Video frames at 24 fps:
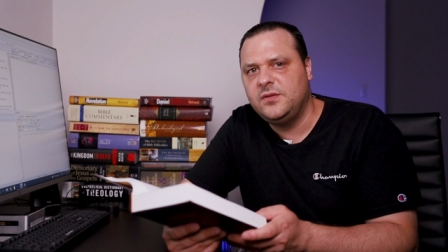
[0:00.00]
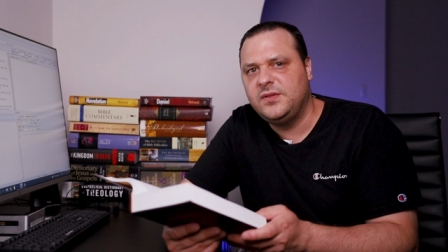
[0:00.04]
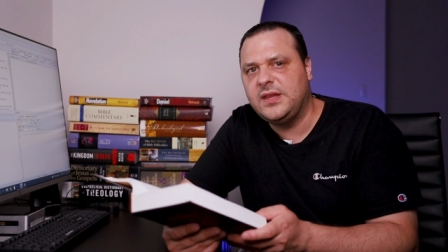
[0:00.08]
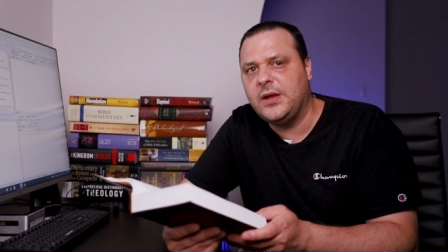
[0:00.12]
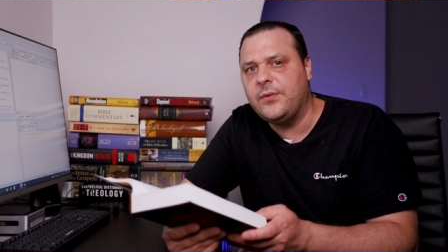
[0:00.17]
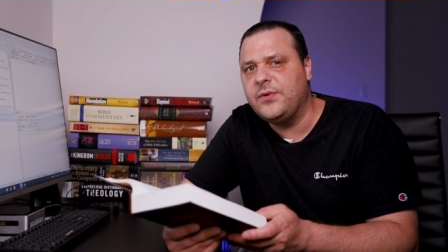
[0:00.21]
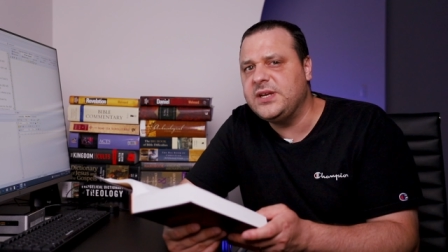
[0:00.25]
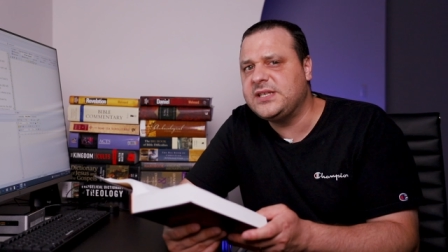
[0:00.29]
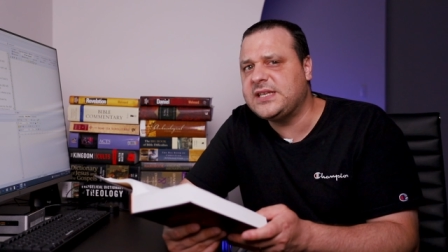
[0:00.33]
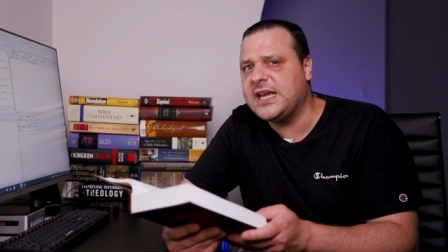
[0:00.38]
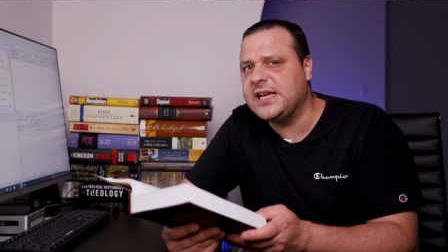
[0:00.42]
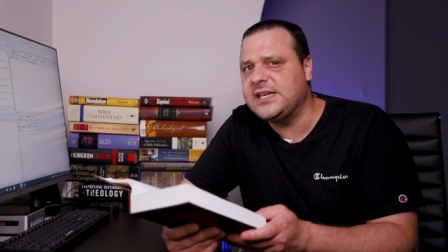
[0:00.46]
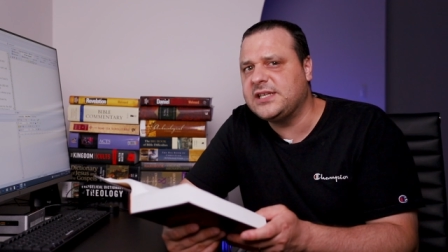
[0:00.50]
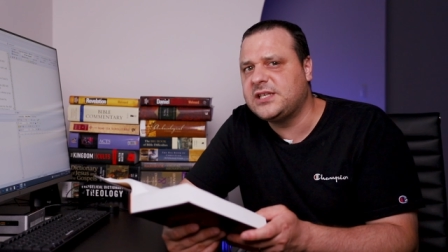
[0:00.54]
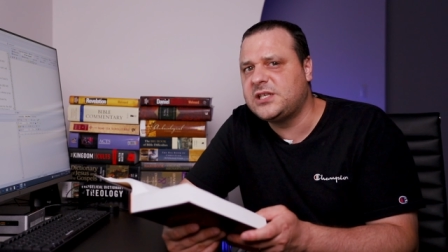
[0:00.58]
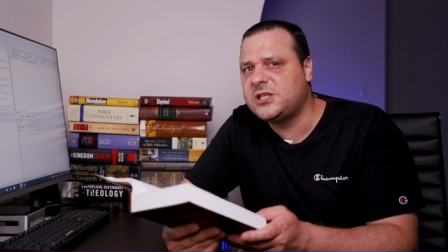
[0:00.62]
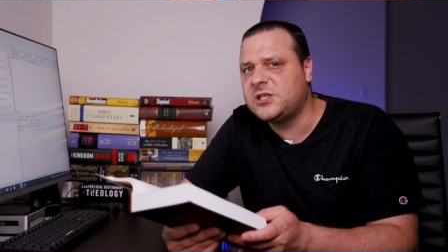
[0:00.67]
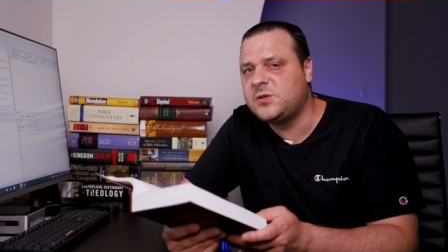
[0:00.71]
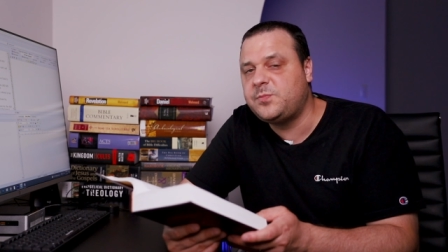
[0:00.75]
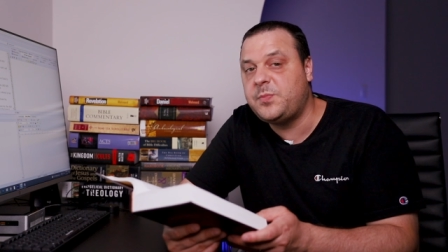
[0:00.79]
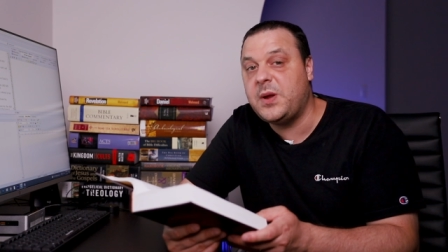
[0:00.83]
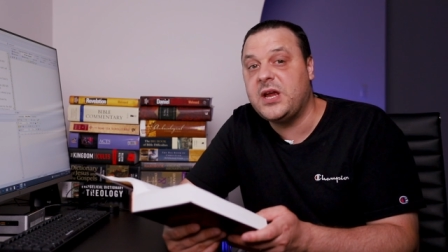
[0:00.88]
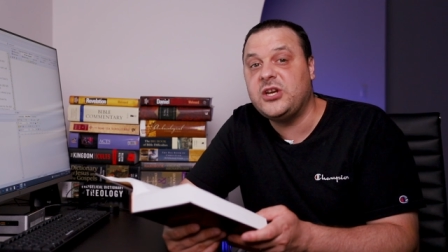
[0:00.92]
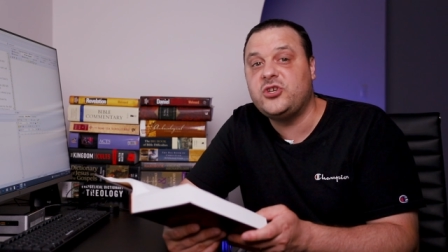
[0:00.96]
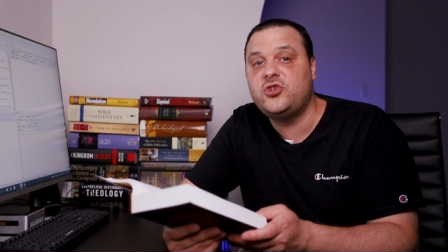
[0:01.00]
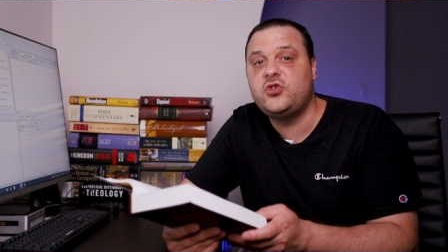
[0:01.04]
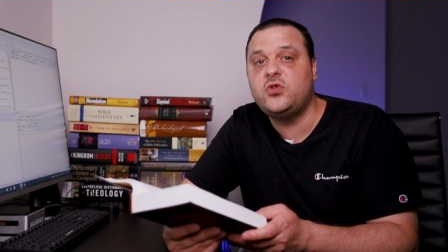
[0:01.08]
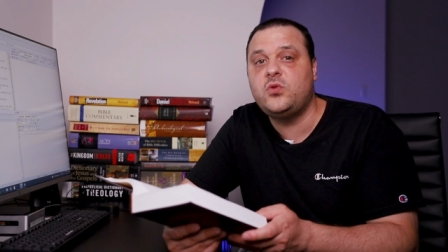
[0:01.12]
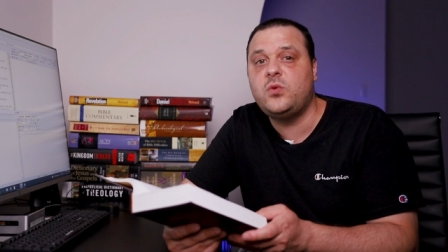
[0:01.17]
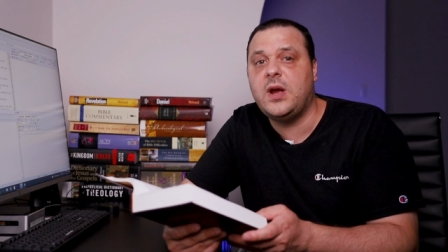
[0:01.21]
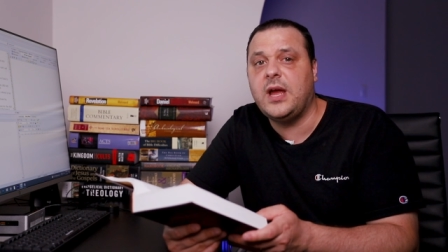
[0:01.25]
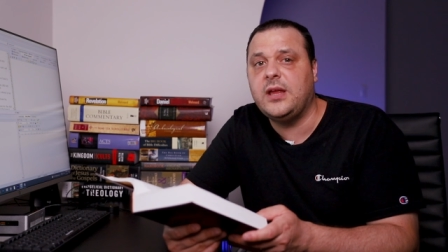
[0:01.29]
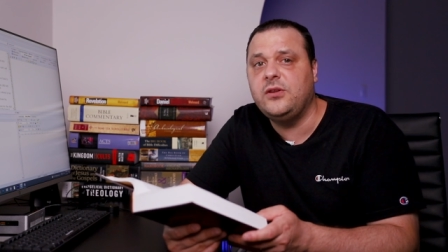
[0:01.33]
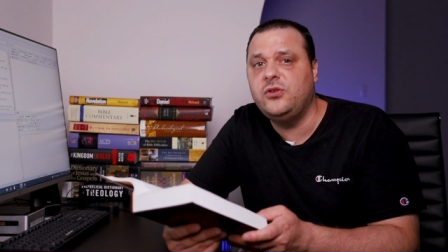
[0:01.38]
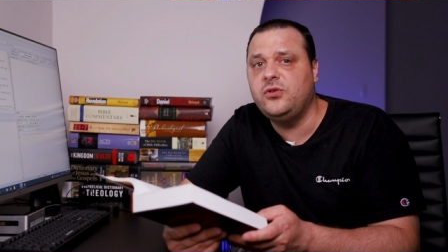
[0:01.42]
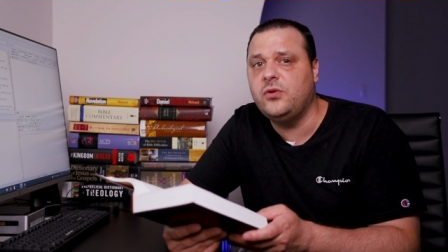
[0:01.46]
There is a
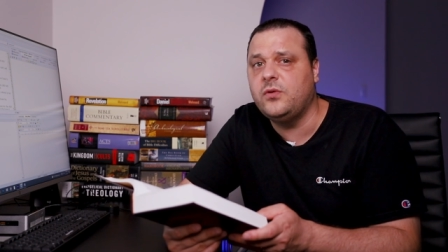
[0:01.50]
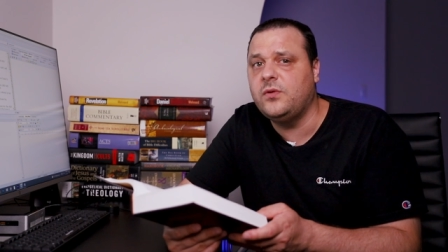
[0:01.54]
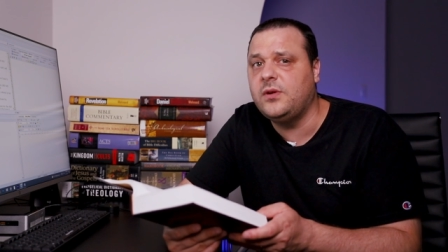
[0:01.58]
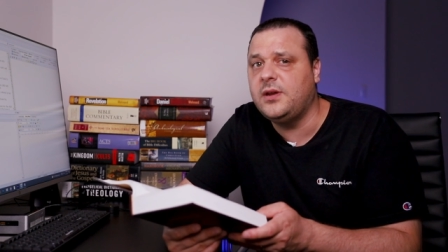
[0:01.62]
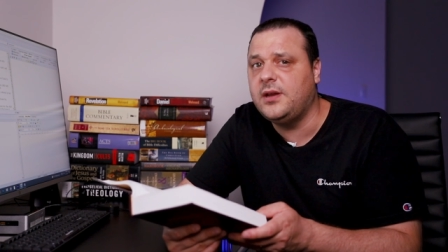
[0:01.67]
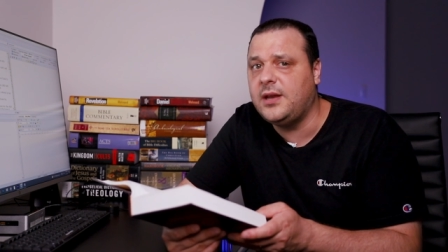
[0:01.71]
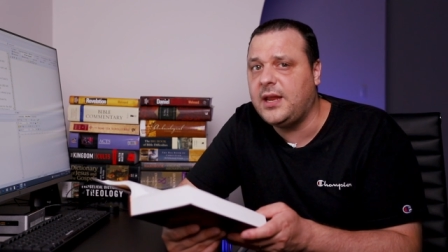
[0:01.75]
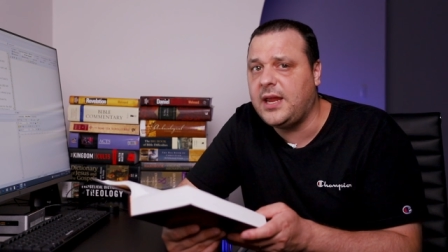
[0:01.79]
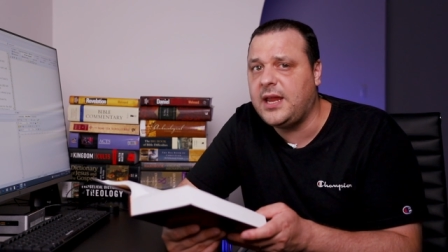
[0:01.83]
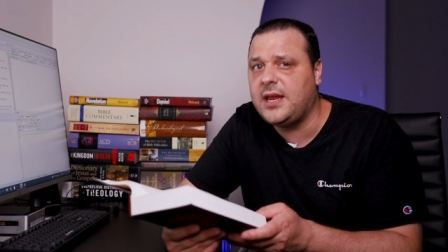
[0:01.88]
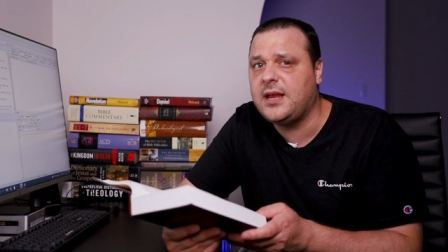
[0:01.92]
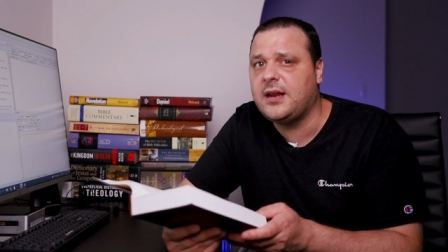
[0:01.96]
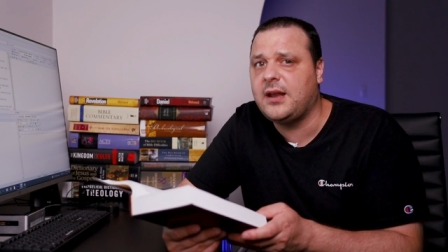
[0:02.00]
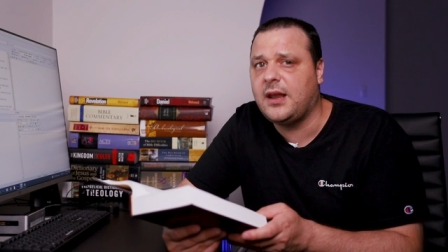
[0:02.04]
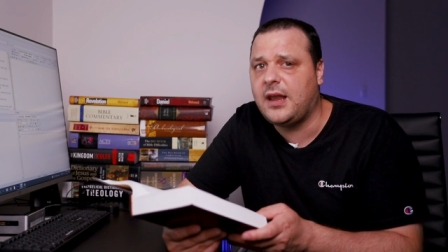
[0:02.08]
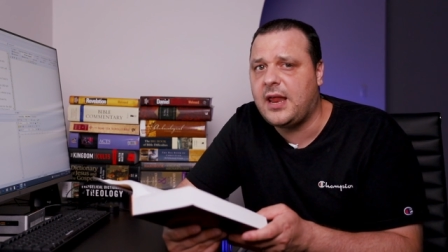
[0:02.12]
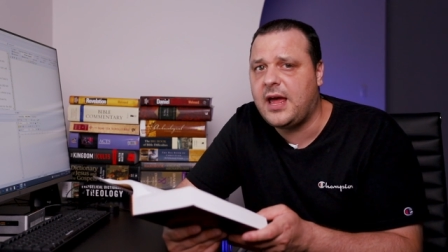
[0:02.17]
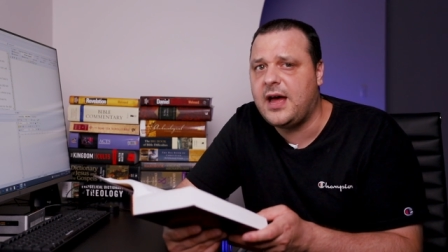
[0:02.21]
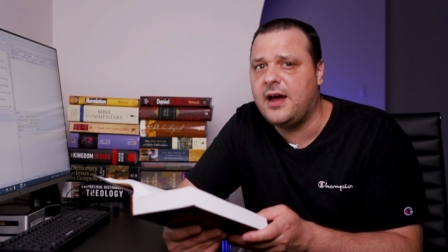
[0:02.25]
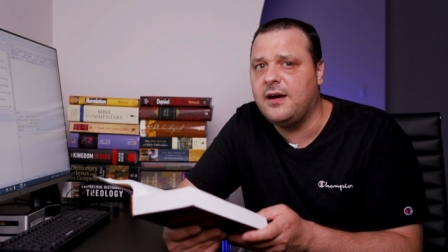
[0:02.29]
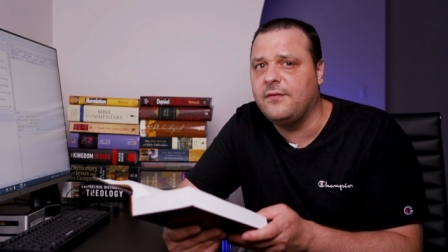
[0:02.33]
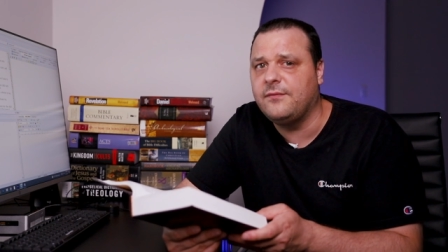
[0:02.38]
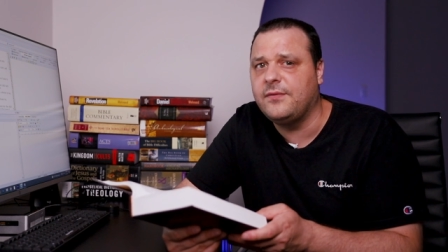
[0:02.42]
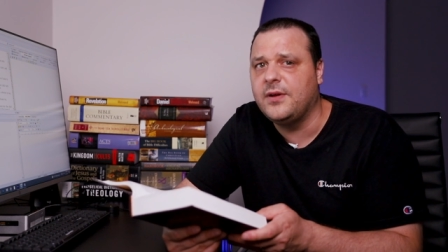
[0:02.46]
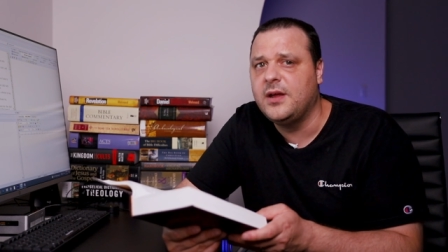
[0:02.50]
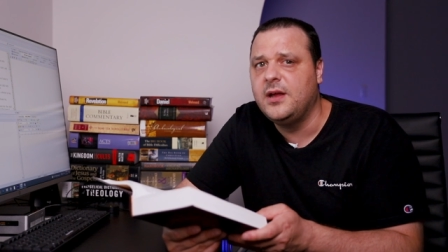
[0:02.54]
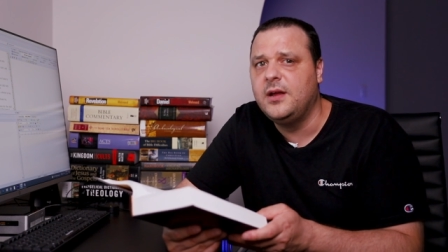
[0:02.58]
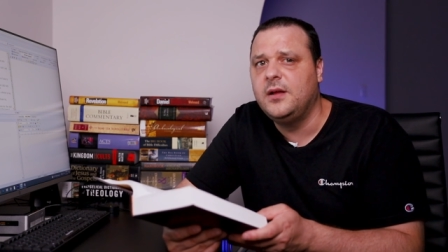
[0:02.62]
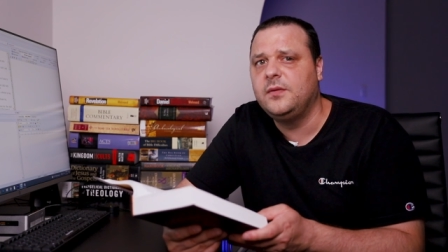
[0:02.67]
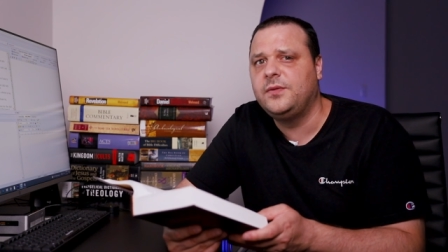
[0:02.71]
special and unique love